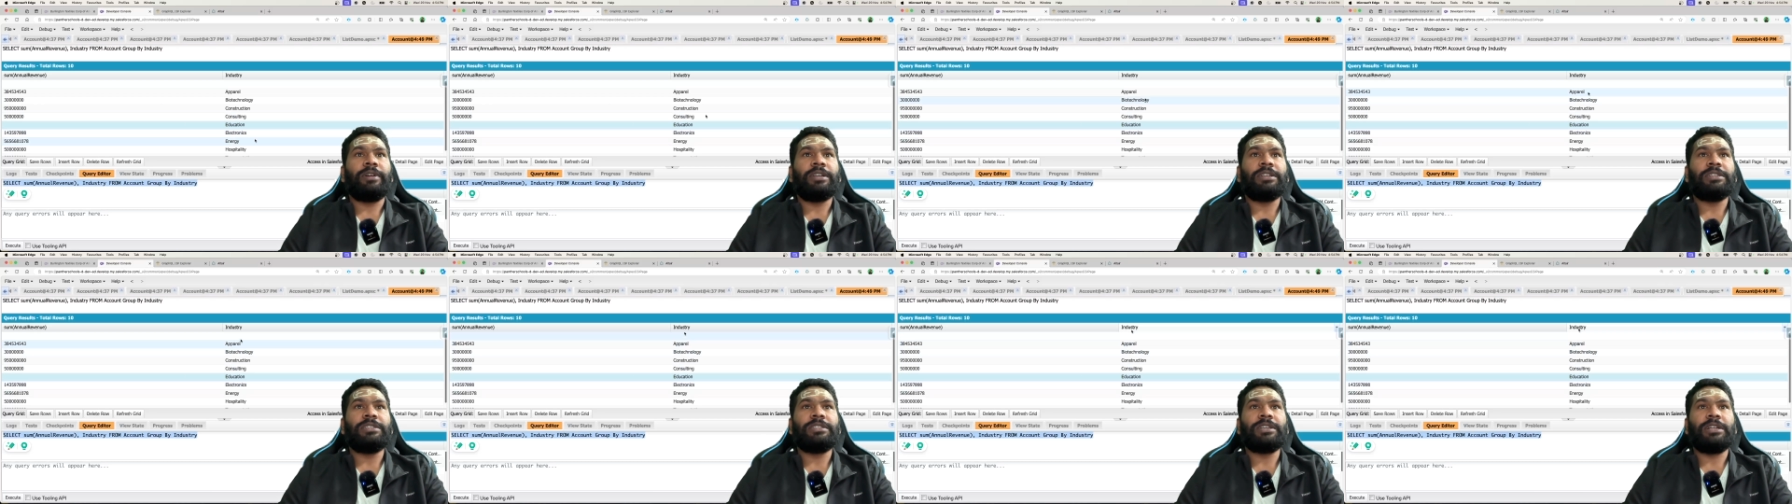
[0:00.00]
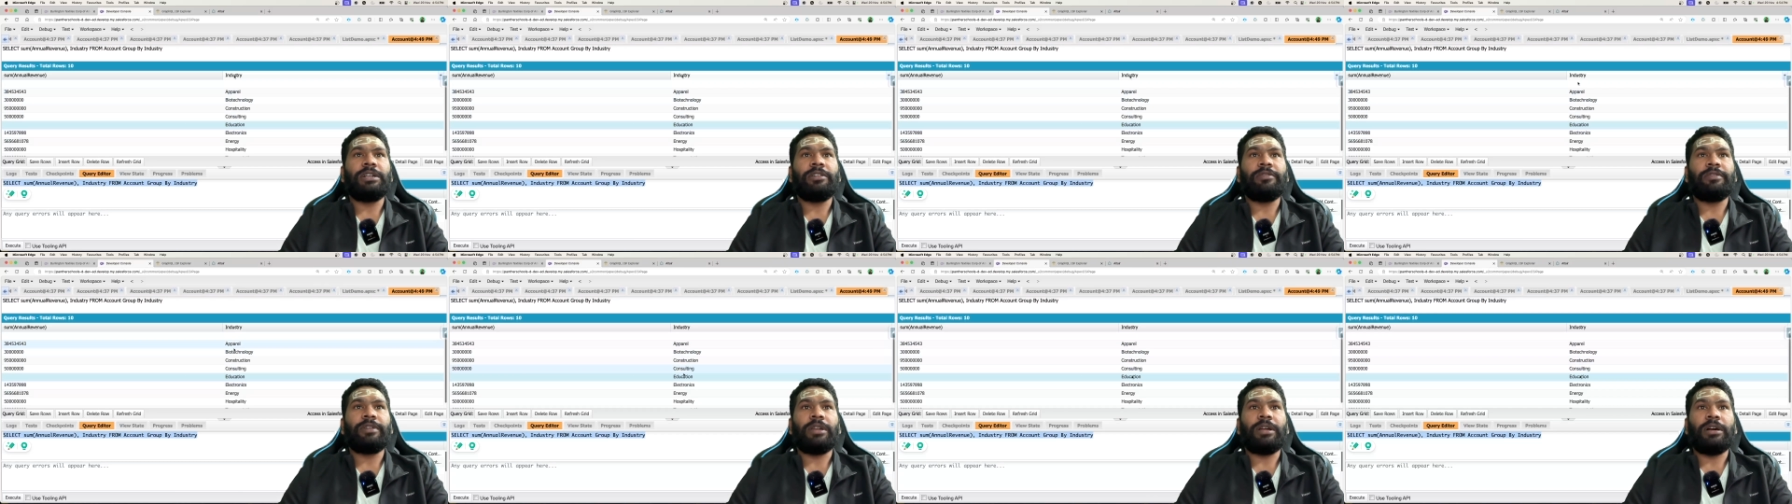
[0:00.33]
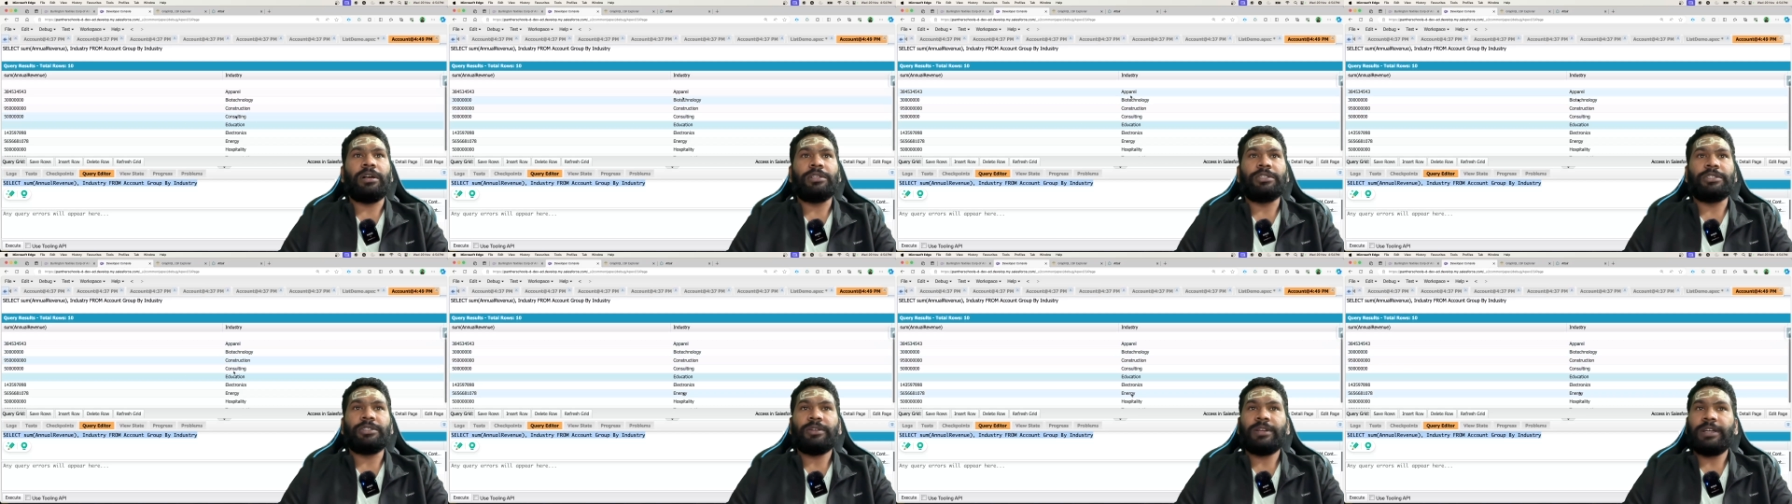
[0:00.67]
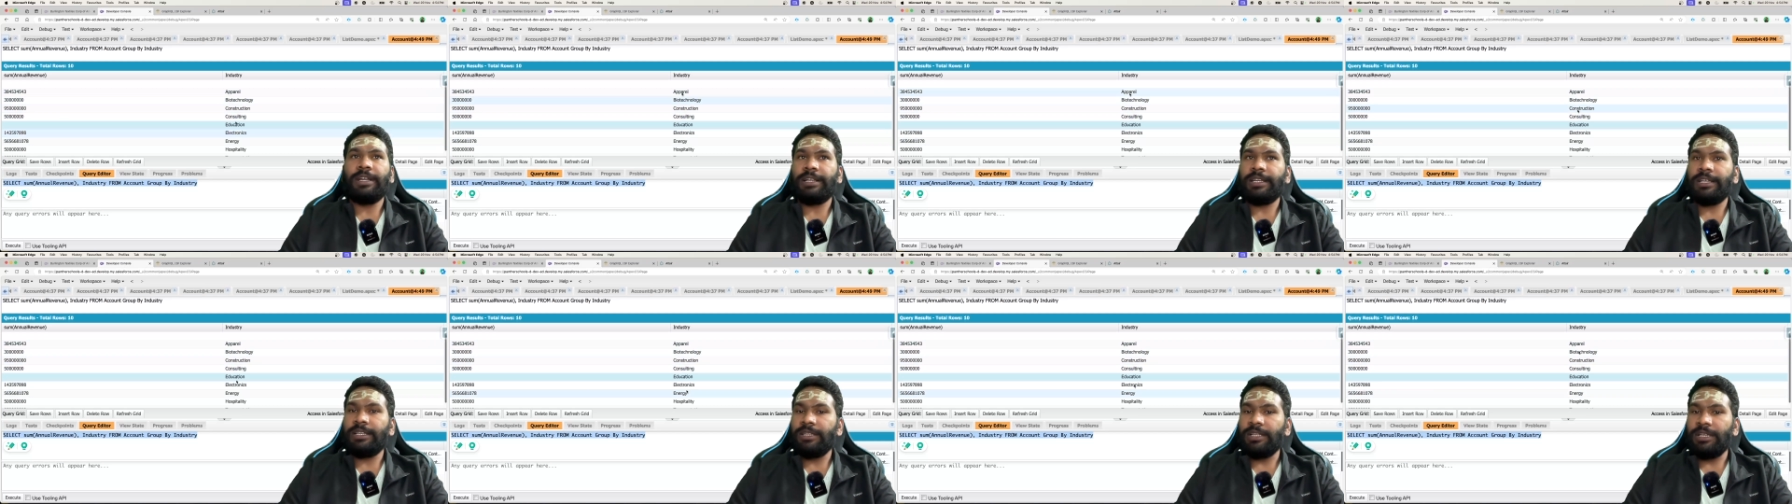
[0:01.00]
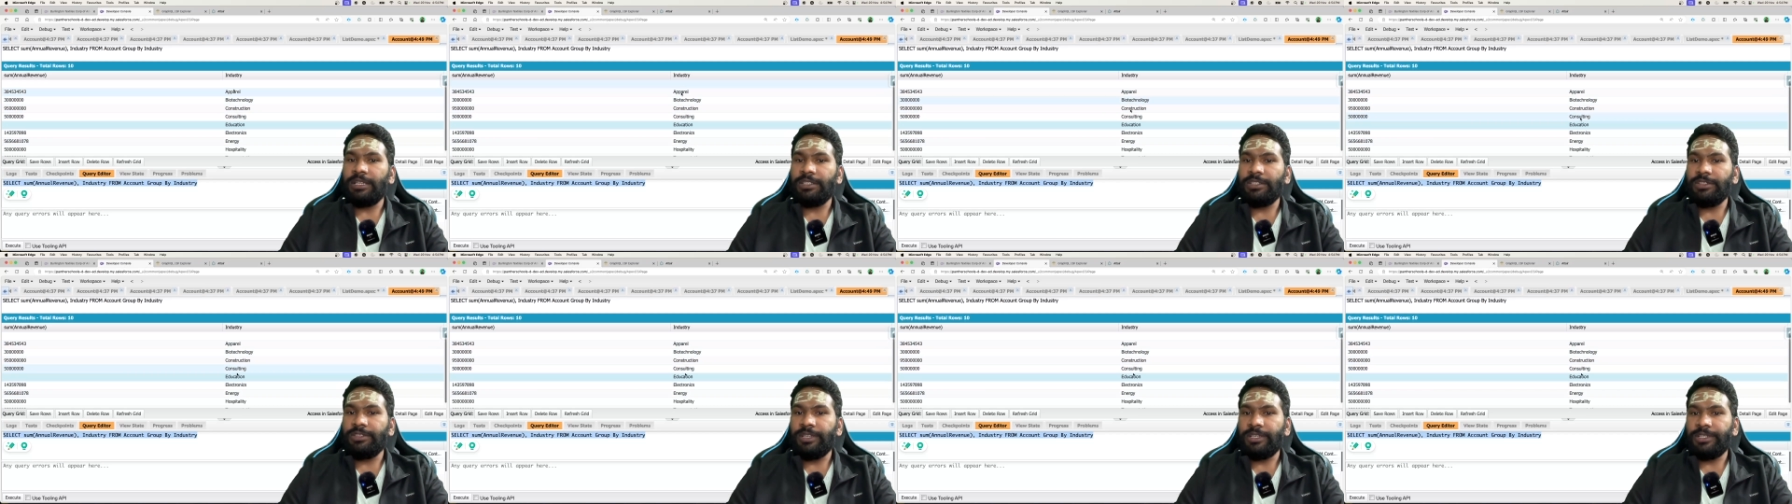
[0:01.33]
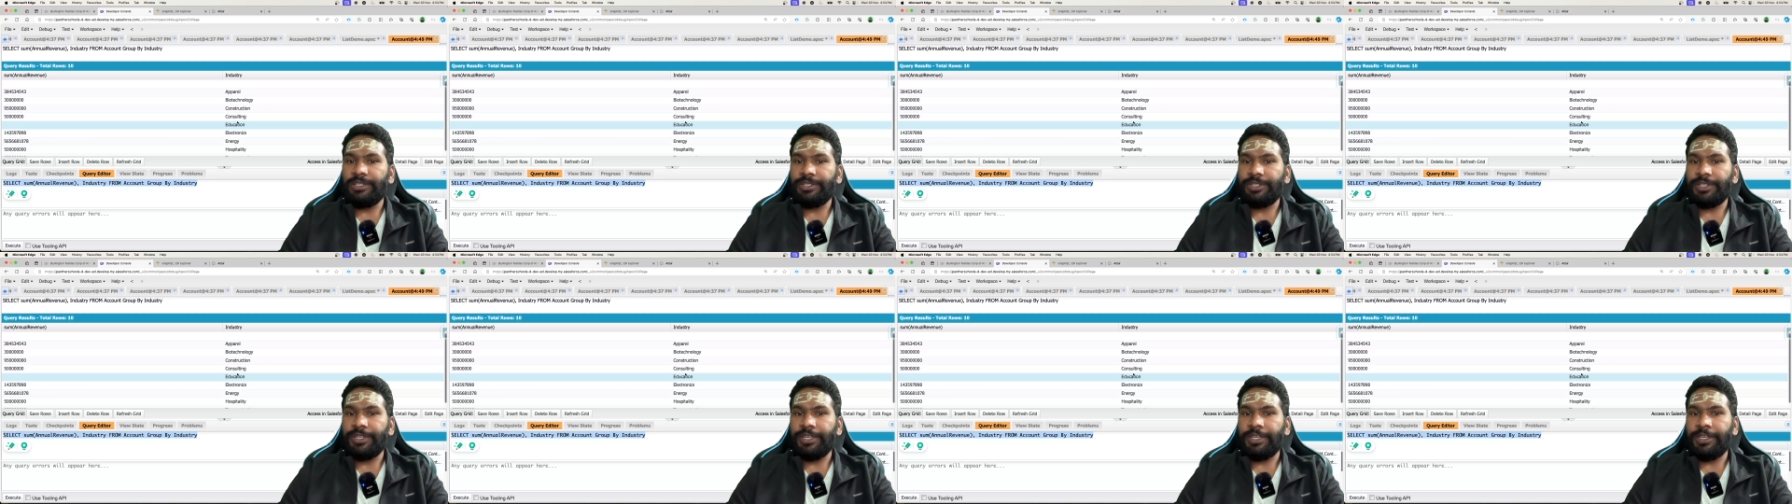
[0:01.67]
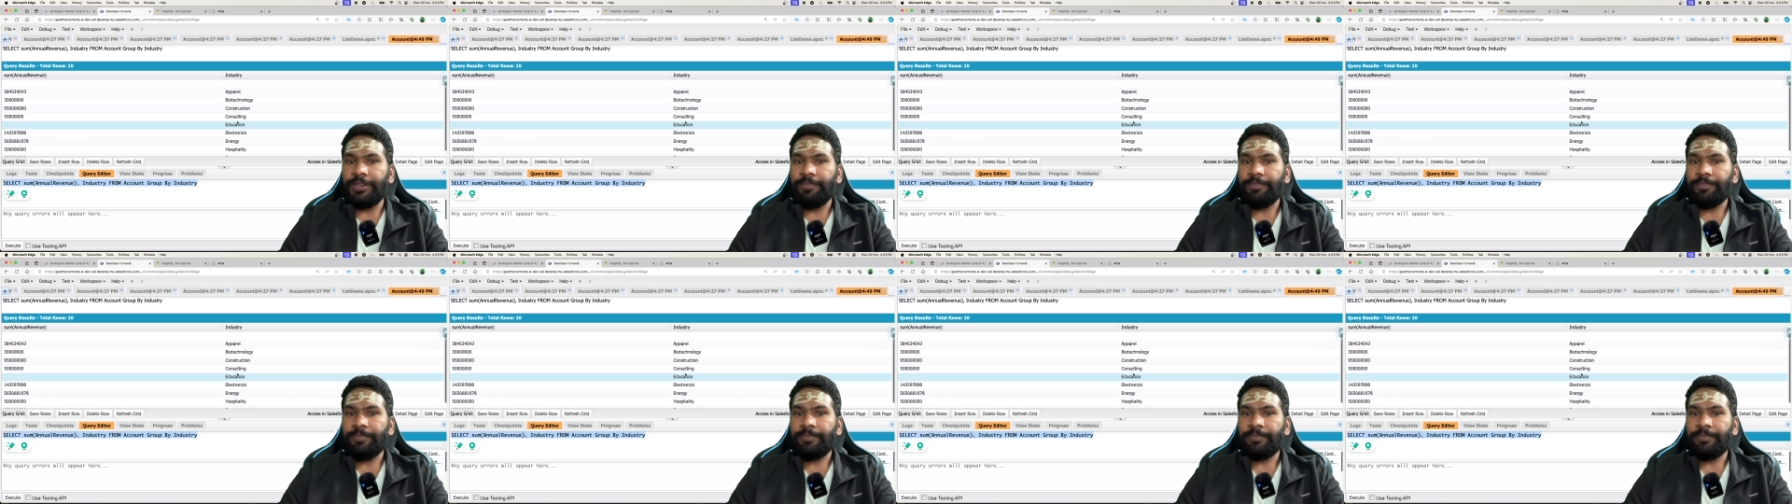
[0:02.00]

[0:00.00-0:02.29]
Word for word: result we are also getting the industry